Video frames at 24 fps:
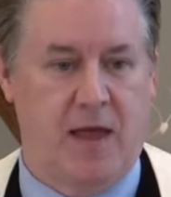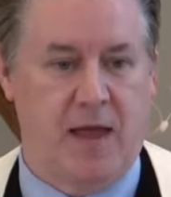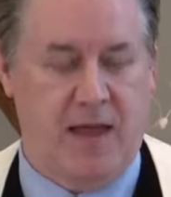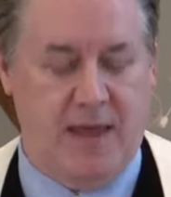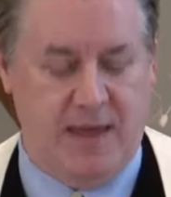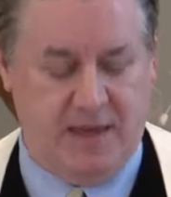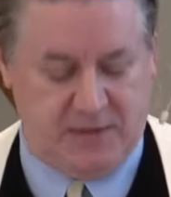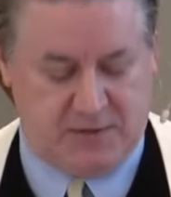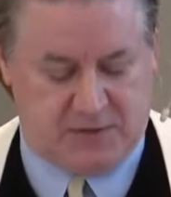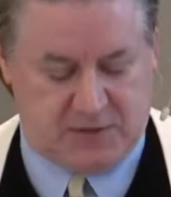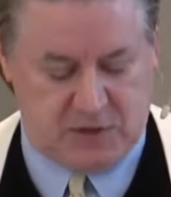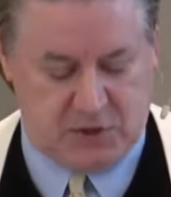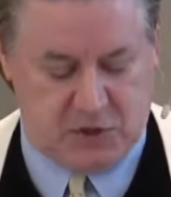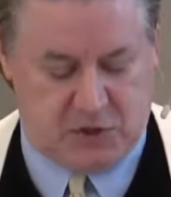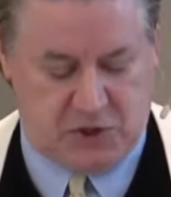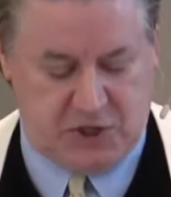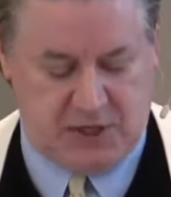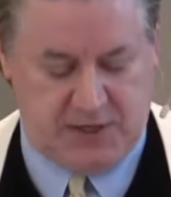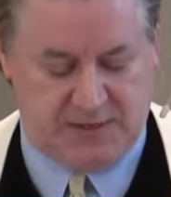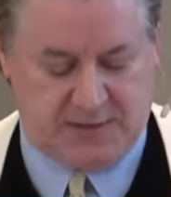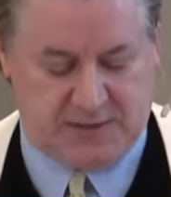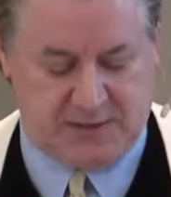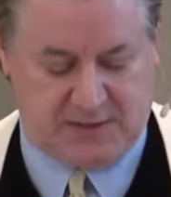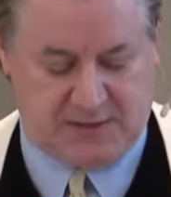
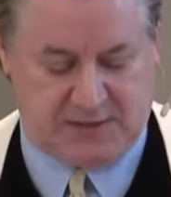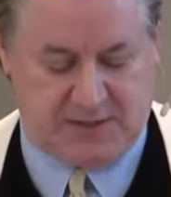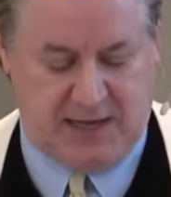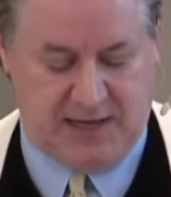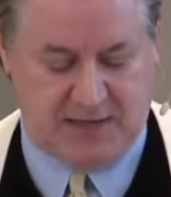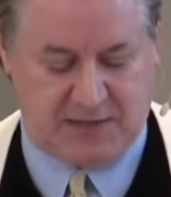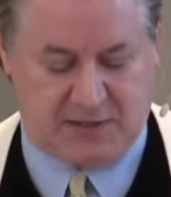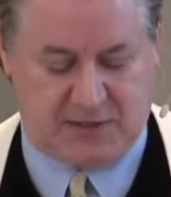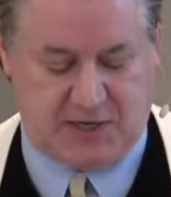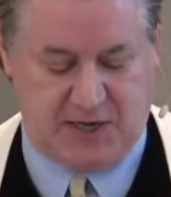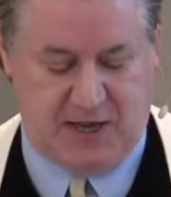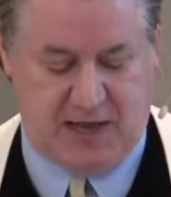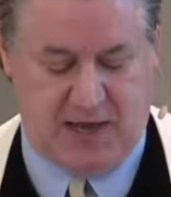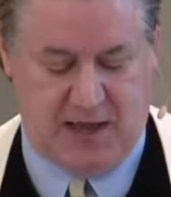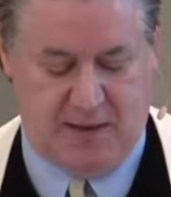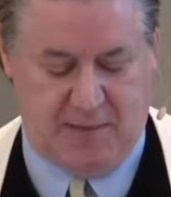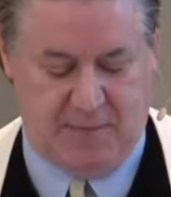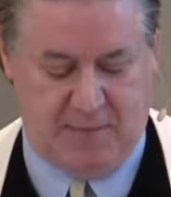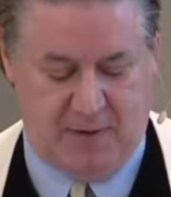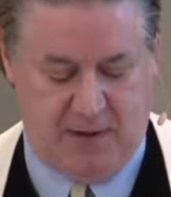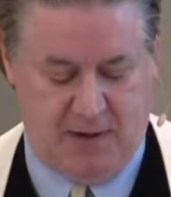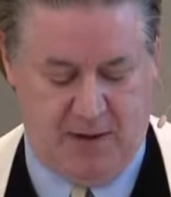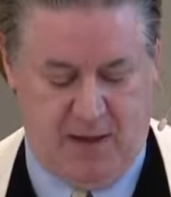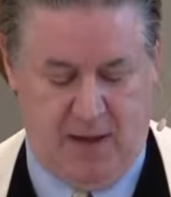Jesus says to
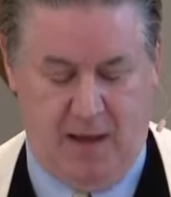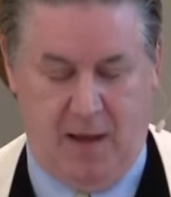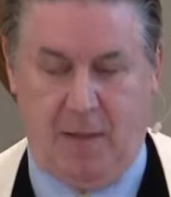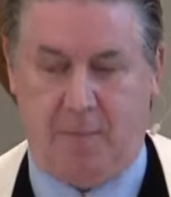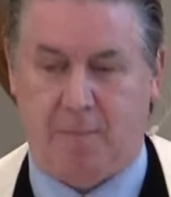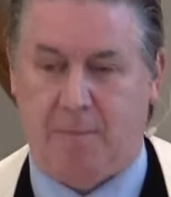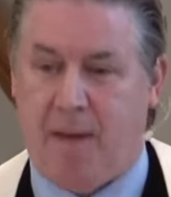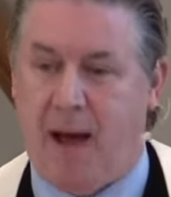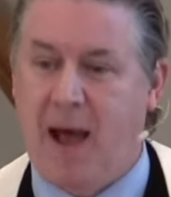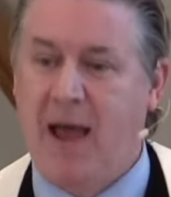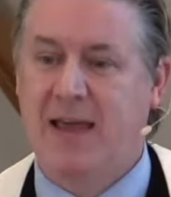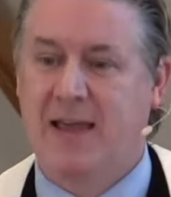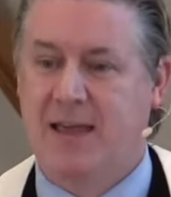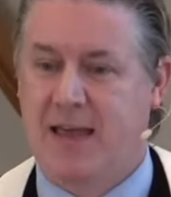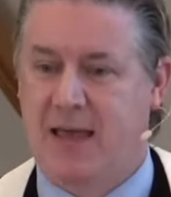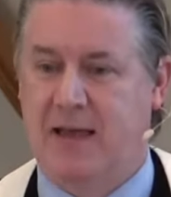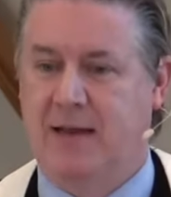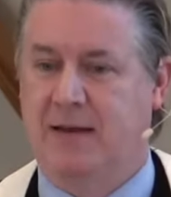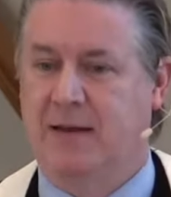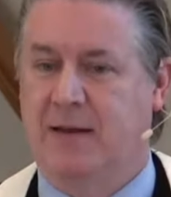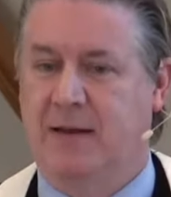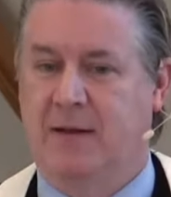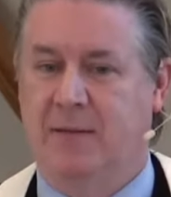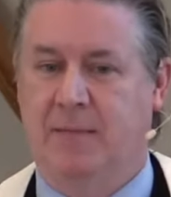him, "My
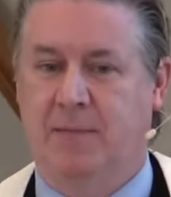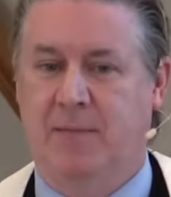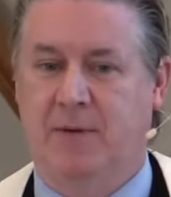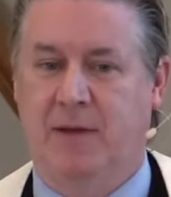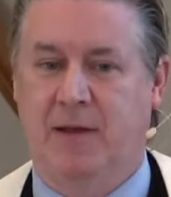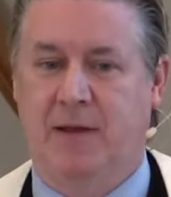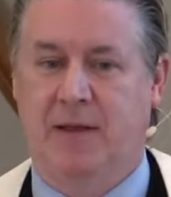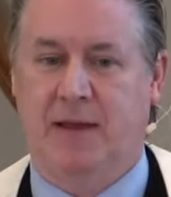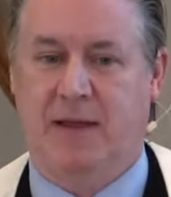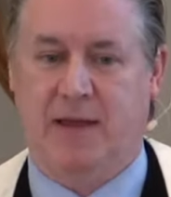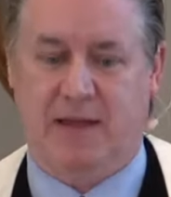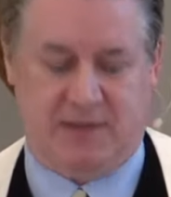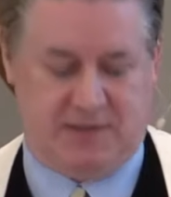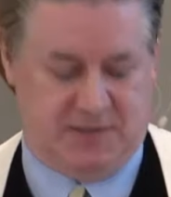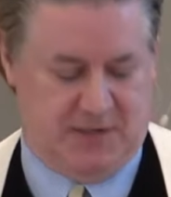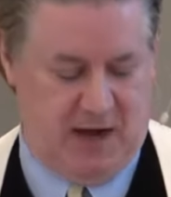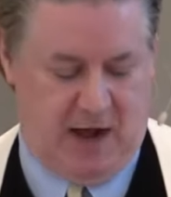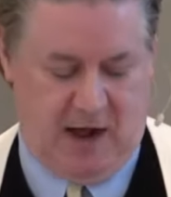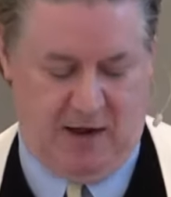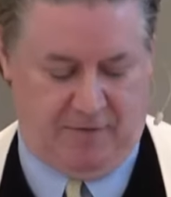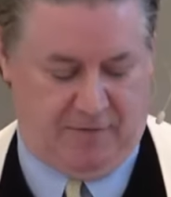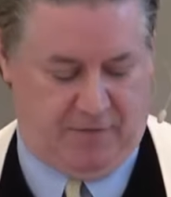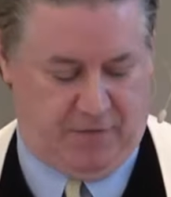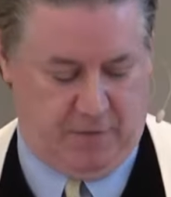kingdom is
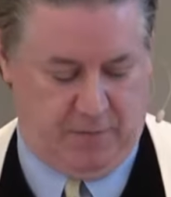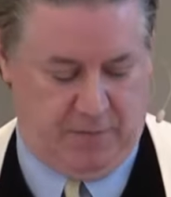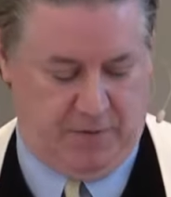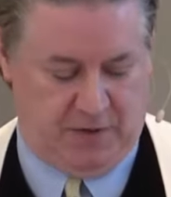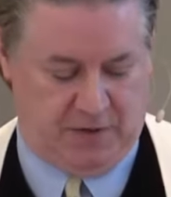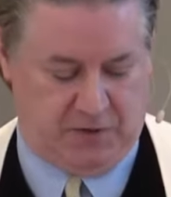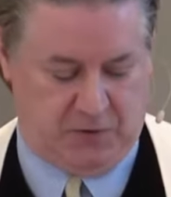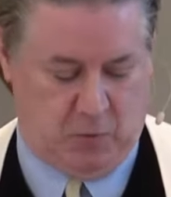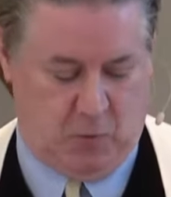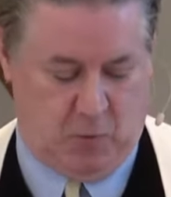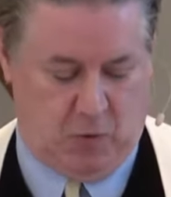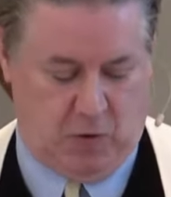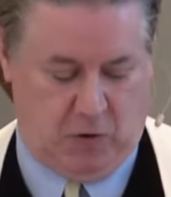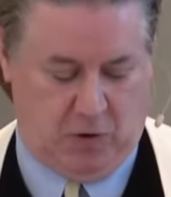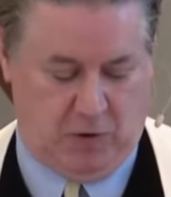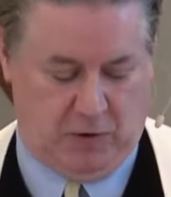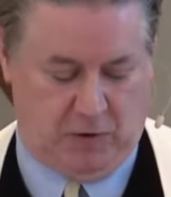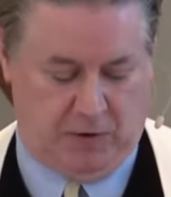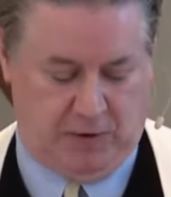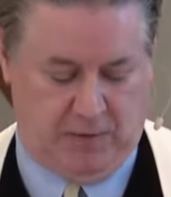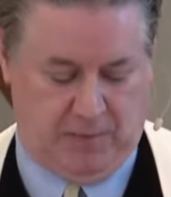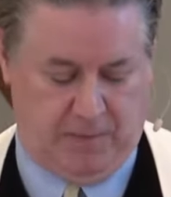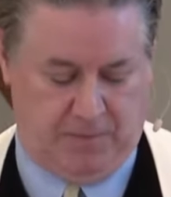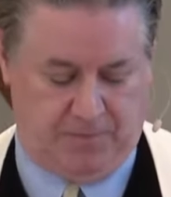not from this
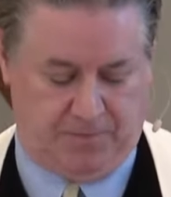world."